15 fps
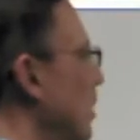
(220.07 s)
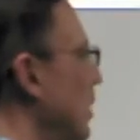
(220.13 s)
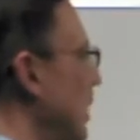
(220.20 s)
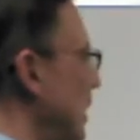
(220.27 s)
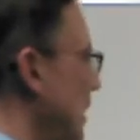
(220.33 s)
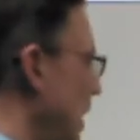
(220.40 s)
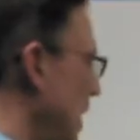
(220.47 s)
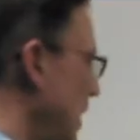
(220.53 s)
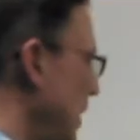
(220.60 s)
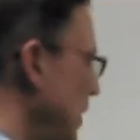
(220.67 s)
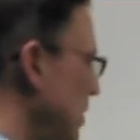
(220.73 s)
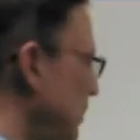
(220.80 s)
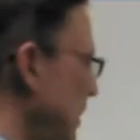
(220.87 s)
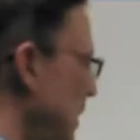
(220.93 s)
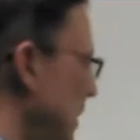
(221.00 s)
and N
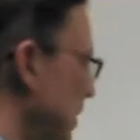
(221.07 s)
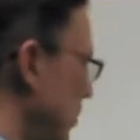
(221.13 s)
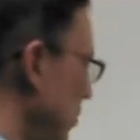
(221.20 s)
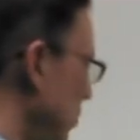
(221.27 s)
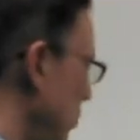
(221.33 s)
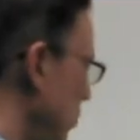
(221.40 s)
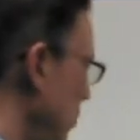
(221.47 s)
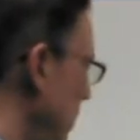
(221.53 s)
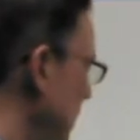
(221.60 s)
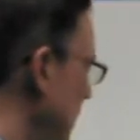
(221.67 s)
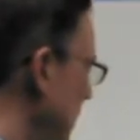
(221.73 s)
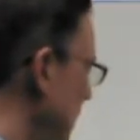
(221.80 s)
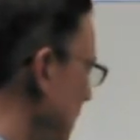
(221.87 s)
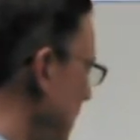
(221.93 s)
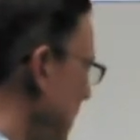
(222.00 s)
as being congruent.
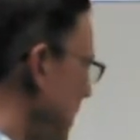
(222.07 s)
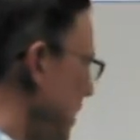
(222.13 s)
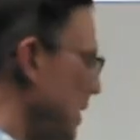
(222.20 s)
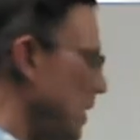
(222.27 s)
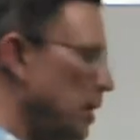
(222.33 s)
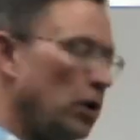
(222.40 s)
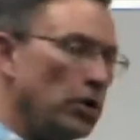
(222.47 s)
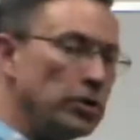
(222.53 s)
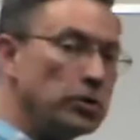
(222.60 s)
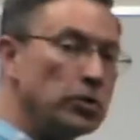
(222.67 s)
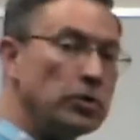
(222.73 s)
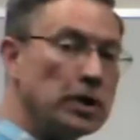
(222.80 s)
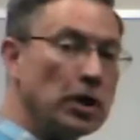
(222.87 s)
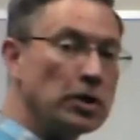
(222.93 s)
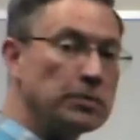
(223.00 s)
It also
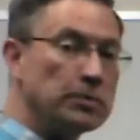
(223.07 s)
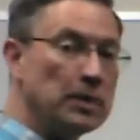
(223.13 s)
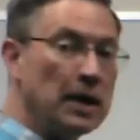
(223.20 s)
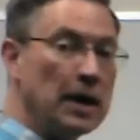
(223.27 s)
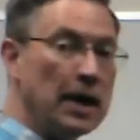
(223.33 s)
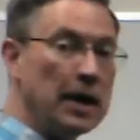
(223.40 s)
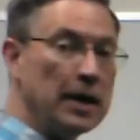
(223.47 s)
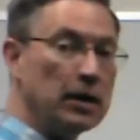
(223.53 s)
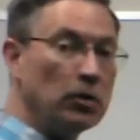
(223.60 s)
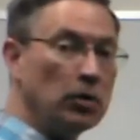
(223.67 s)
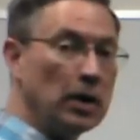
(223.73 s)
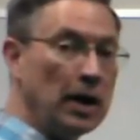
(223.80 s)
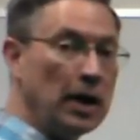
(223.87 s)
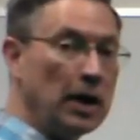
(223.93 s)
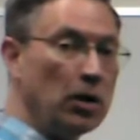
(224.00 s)
tells me that angle
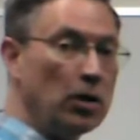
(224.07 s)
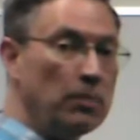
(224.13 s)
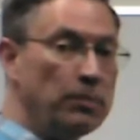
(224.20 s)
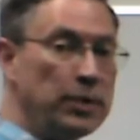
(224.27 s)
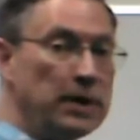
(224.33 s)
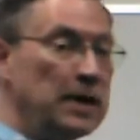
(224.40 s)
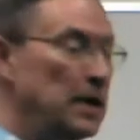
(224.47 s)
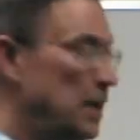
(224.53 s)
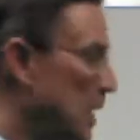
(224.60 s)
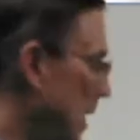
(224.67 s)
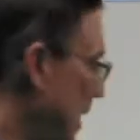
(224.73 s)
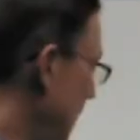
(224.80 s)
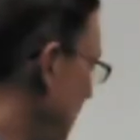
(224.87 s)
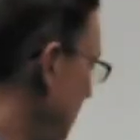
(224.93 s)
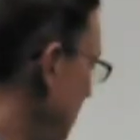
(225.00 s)

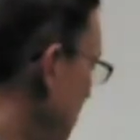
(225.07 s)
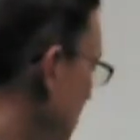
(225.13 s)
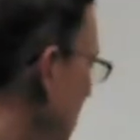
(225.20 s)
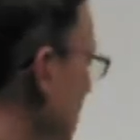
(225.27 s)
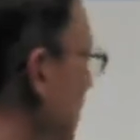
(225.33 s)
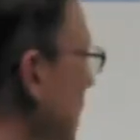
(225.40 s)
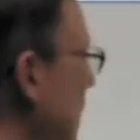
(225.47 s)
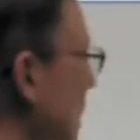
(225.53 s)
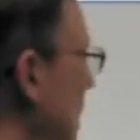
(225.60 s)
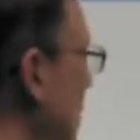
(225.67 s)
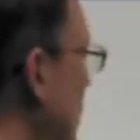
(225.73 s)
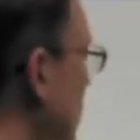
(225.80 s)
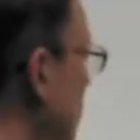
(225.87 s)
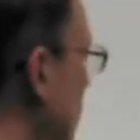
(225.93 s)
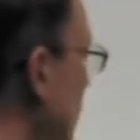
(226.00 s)
LPM,
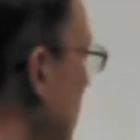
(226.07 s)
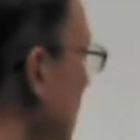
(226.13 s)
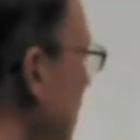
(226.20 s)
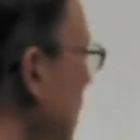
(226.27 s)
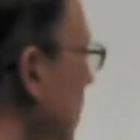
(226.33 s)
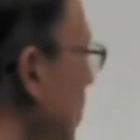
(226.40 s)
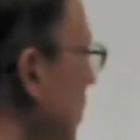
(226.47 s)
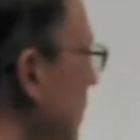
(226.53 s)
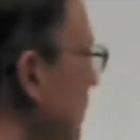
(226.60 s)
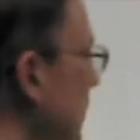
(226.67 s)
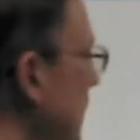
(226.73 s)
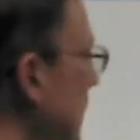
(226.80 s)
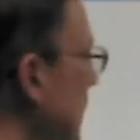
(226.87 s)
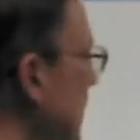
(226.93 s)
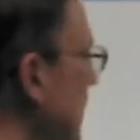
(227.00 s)
so
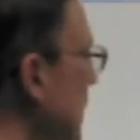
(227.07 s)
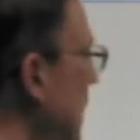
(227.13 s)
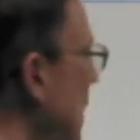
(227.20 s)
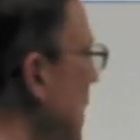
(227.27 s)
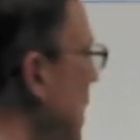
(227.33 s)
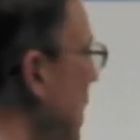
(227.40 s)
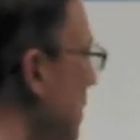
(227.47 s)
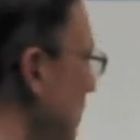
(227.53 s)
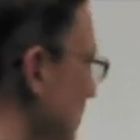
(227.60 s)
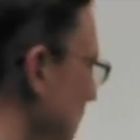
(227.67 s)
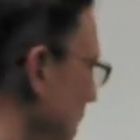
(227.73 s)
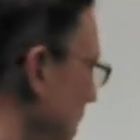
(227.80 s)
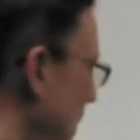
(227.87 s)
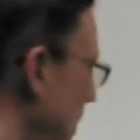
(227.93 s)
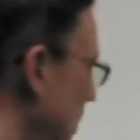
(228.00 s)
LPM,
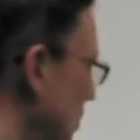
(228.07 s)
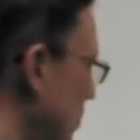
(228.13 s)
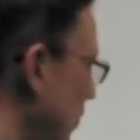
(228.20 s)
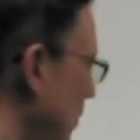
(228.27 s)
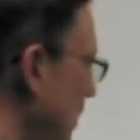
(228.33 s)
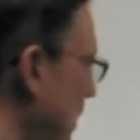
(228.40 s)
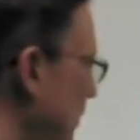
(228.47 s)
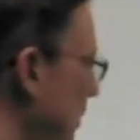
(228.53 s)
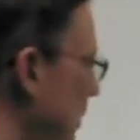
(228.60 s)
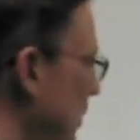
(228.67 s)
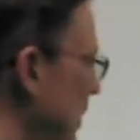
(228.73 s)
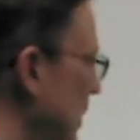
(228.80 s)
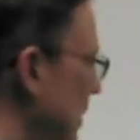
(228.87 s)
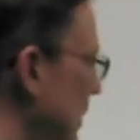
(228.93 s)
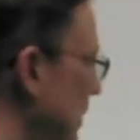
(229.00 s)
so remember
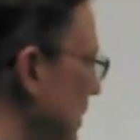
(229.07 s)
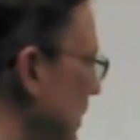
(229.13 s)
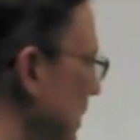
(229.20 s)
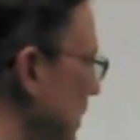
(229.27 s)
this